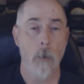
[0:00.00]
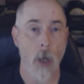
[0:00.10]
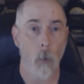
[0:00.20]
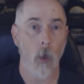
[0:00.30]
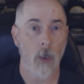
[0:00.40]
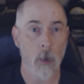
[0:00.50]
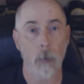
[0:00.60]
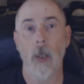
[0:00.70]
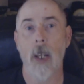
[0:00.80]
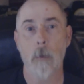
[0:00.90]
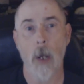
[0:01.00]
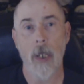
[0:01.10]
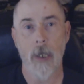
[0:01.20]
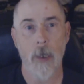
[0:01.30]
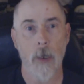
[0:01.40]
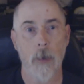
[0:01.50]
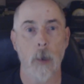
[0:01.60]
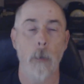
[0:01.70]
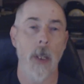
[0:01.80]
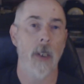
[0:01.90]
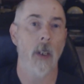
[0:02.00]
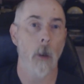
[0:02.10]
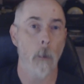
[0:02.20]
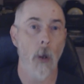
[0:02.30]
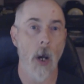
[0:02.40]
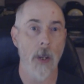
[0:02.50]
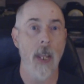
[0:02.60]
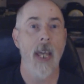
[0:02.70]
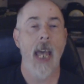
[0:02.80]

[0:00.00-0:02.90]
but I'm willing to play it by ear depending upon